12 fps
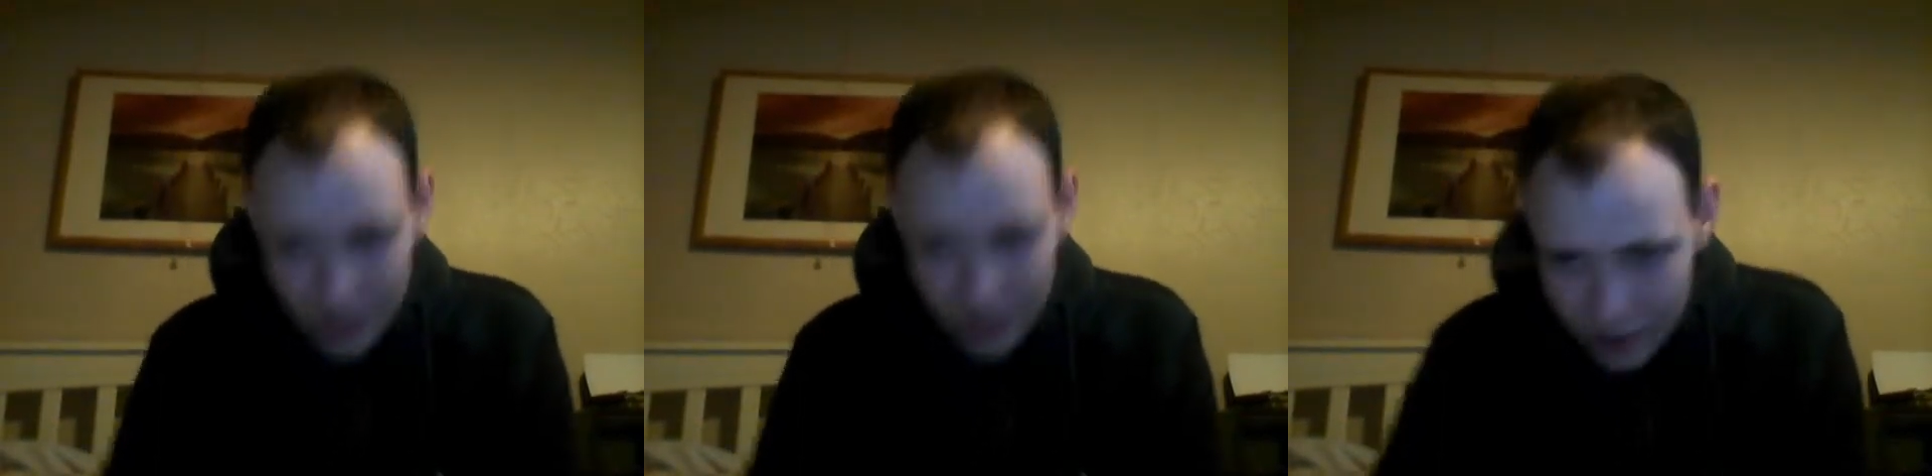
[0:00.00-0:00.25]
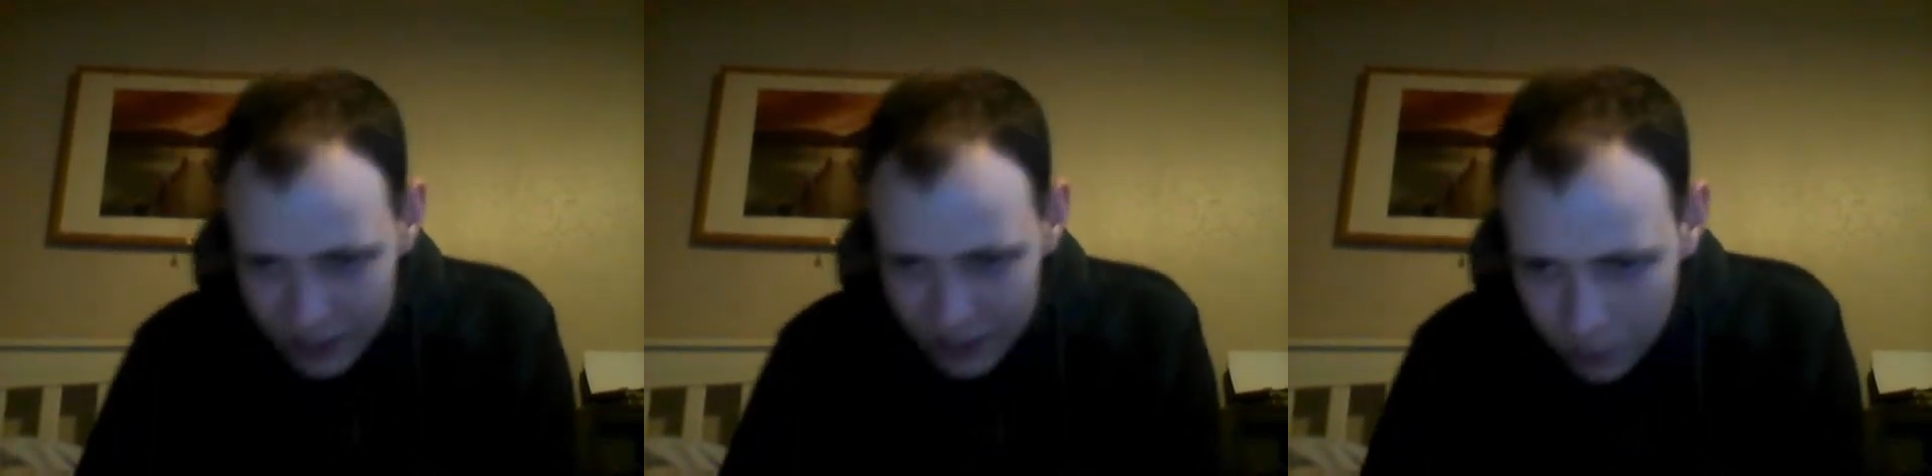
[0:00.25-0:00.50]

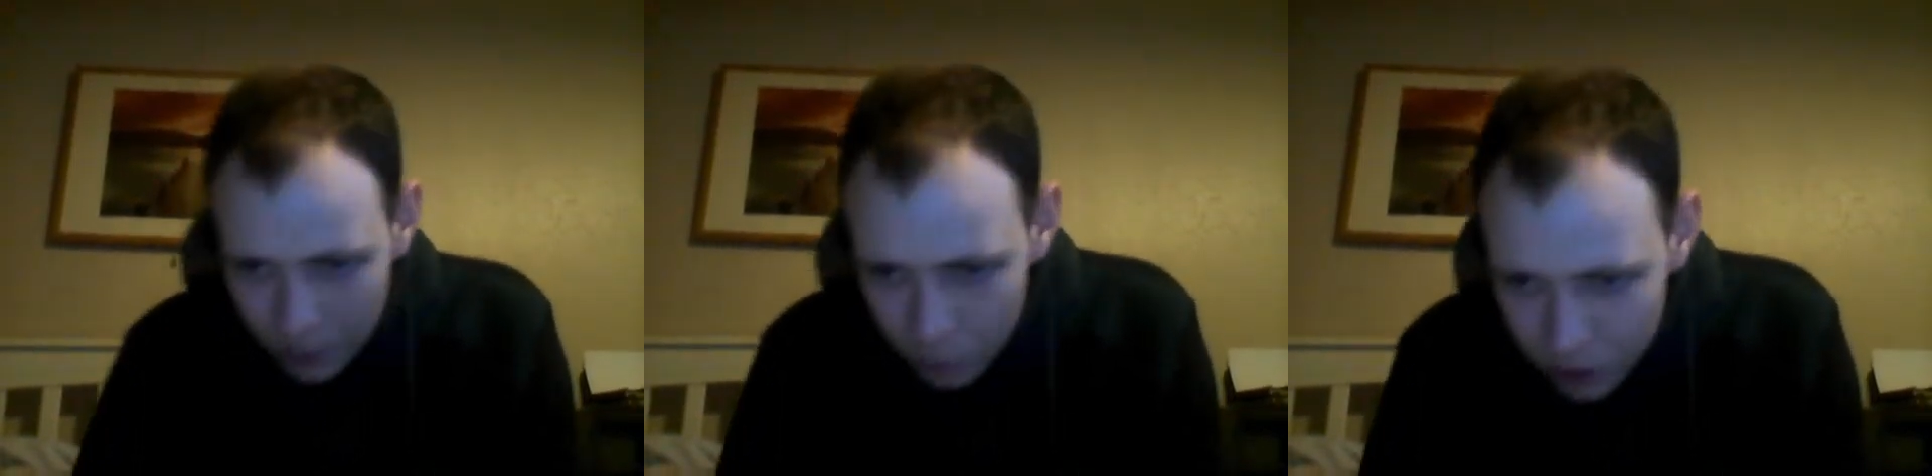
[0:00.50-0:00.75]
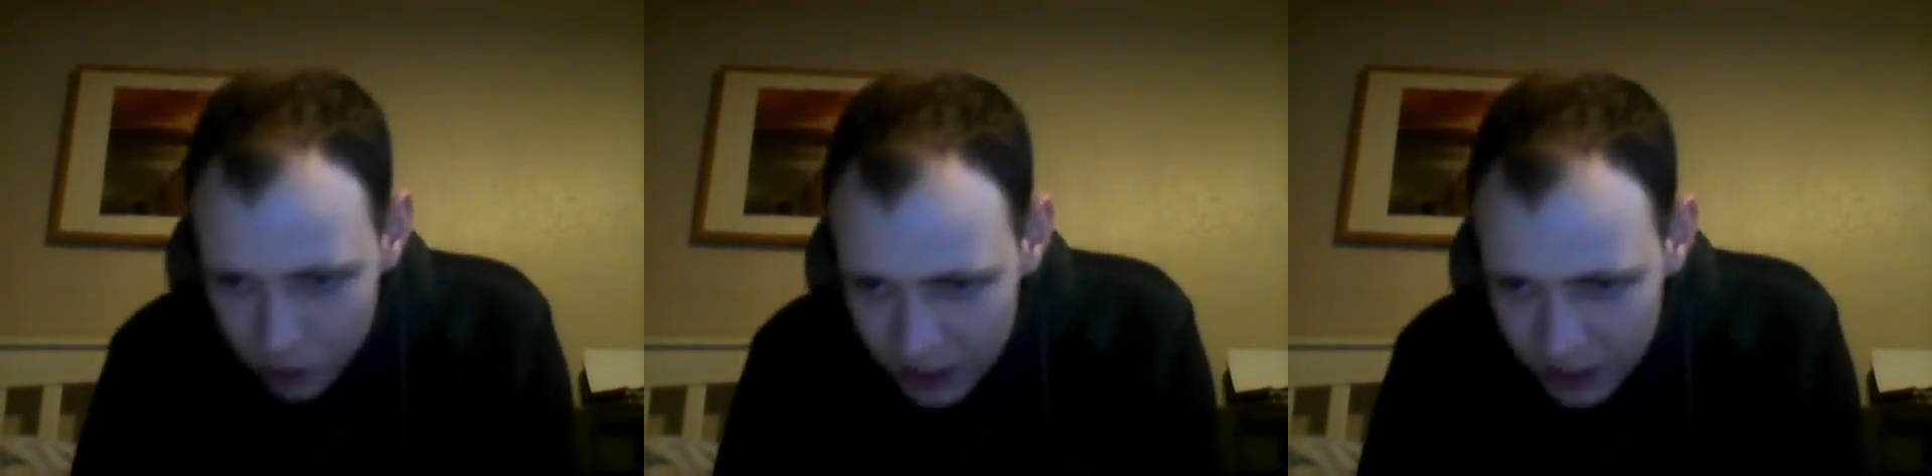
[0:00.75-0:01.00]
This album
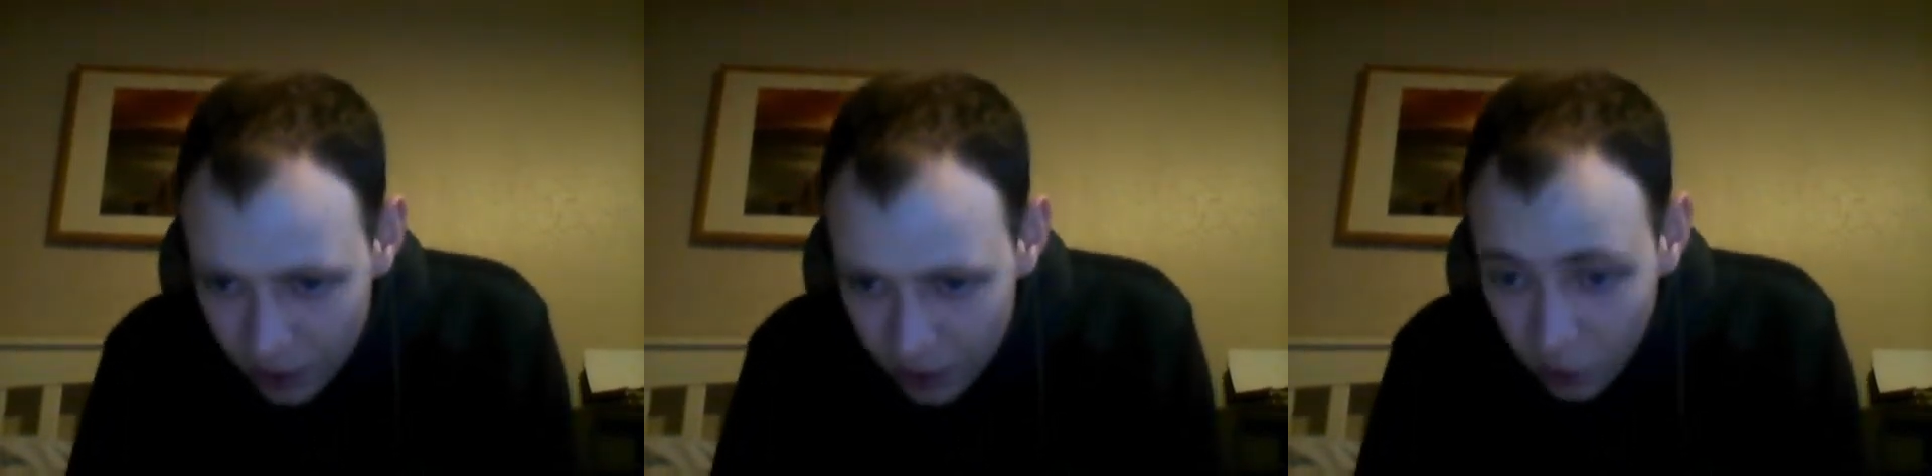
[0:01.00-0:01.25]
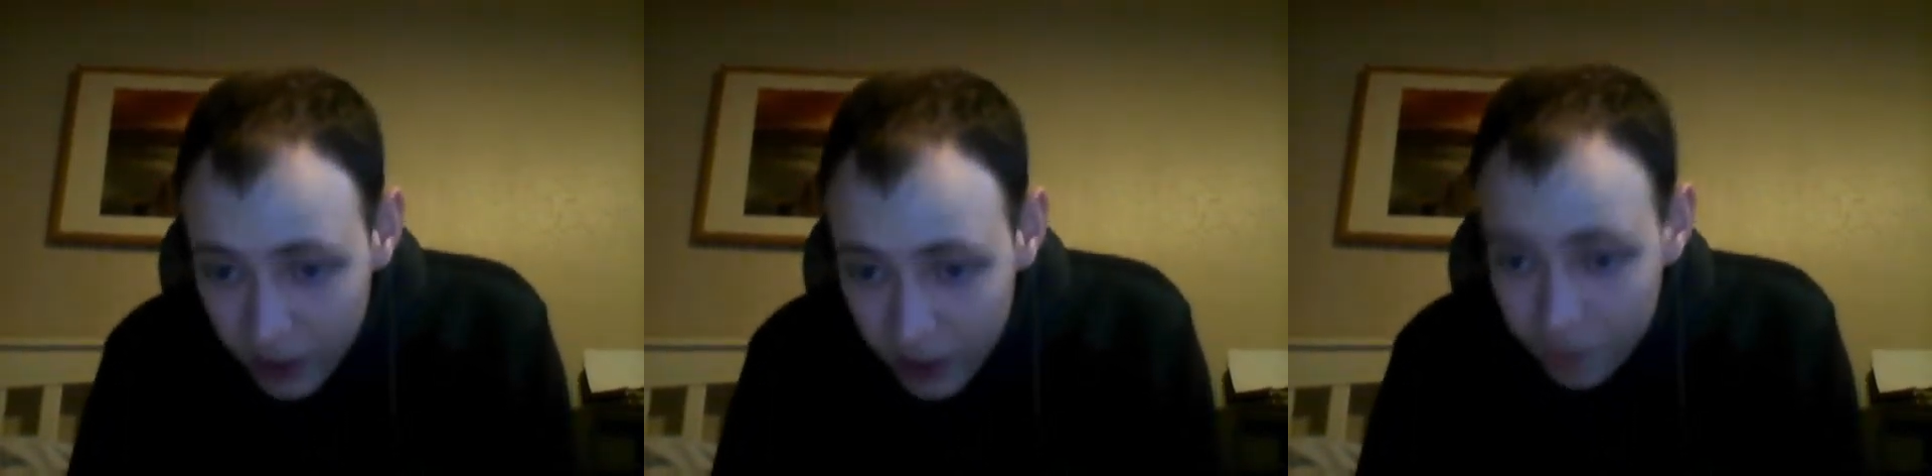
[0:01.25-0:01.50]
runs in
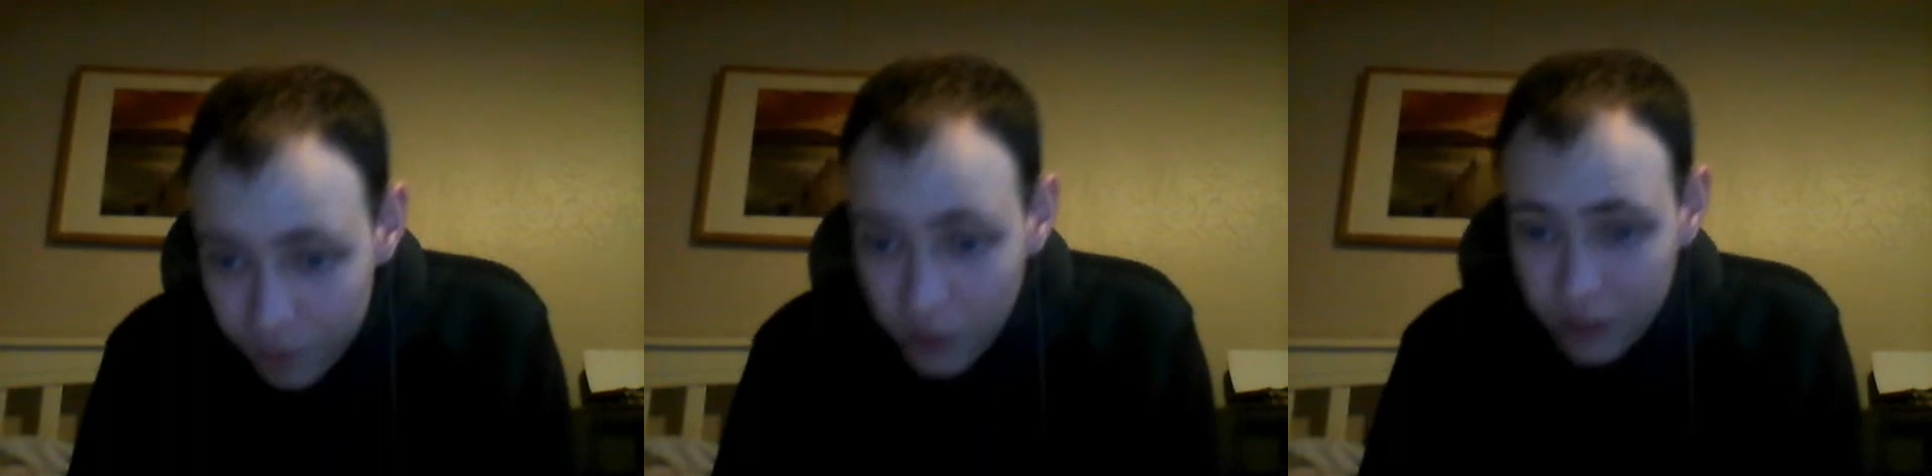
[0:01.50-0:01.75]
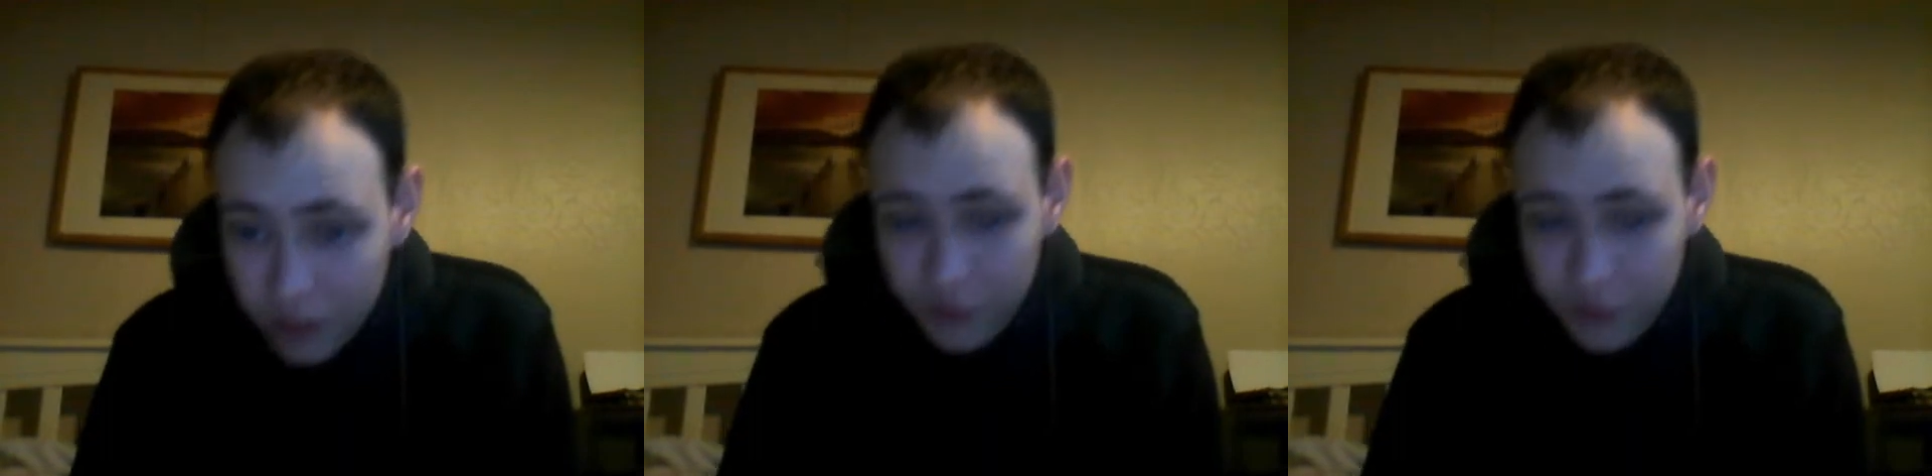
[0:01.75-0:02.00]
only at
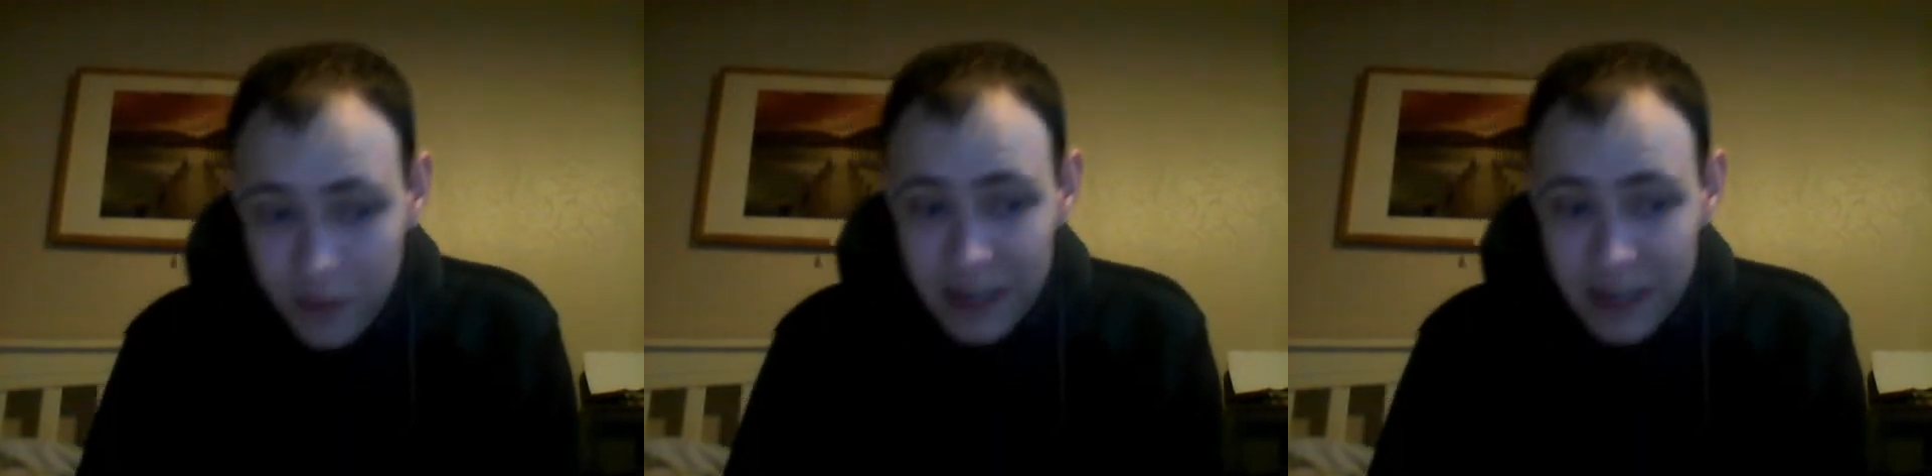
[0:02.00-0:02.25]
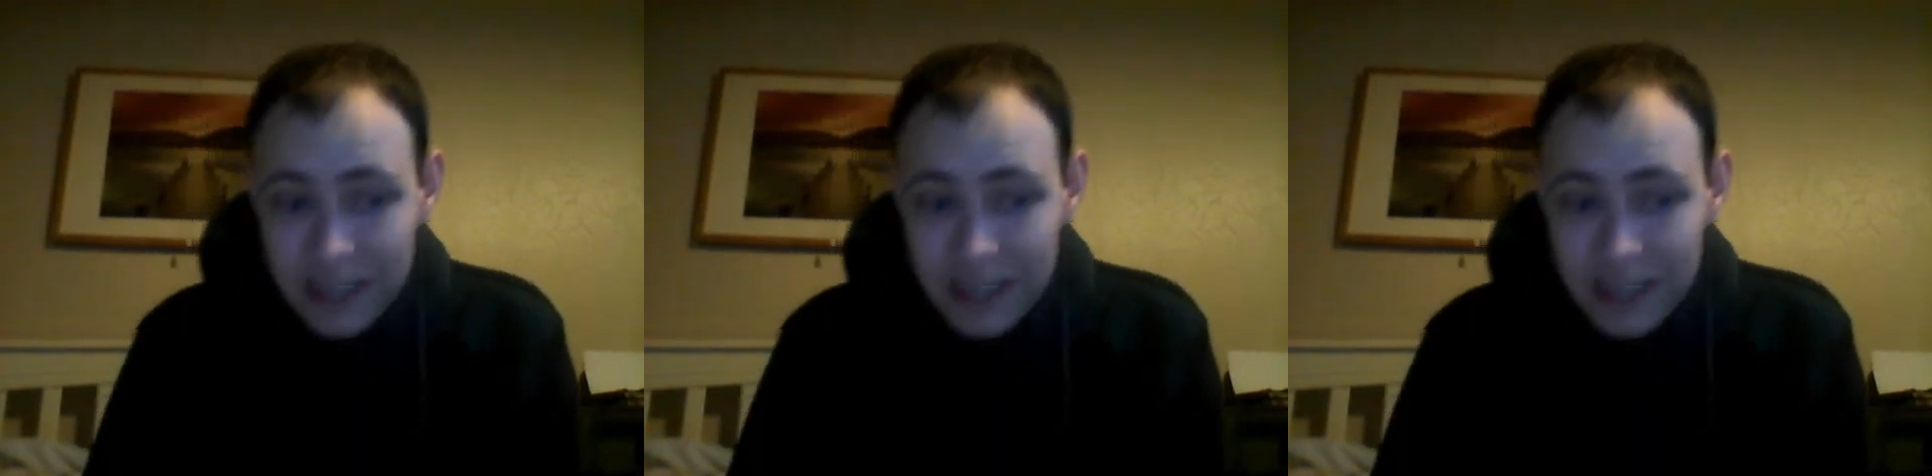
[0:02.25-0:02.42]
43 minutes,